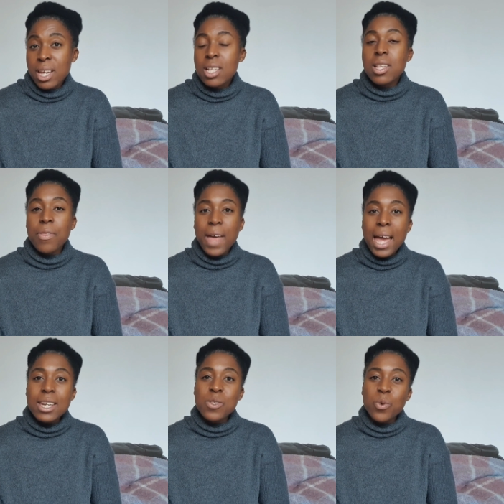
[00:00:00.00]
So
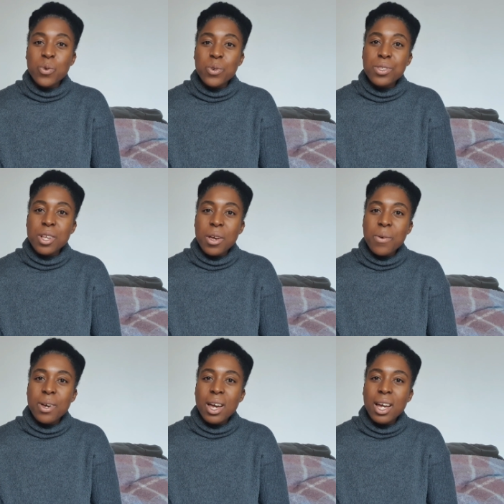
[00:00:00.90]
that is also
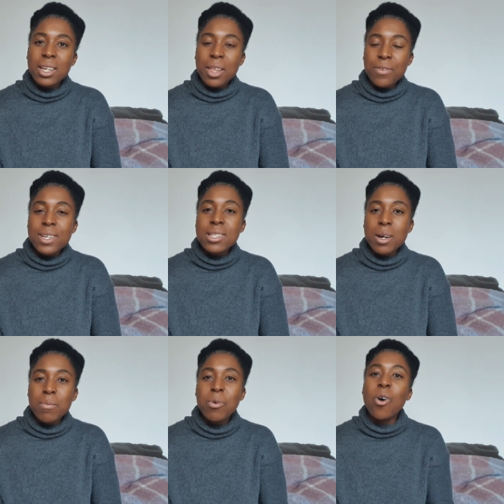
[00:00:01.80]
another
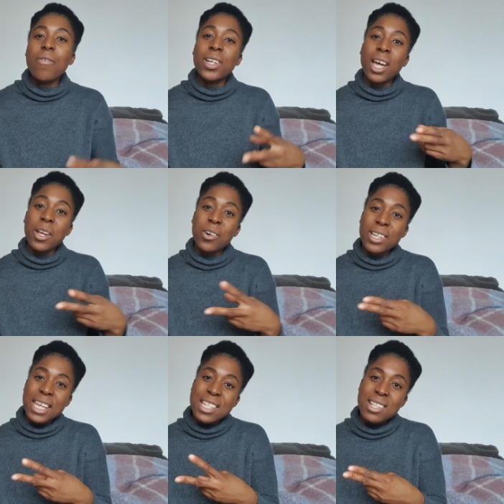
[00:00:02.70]
example of an
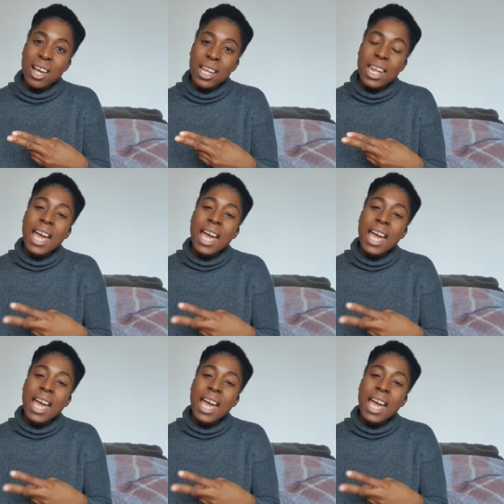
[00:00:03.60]
iconic sign.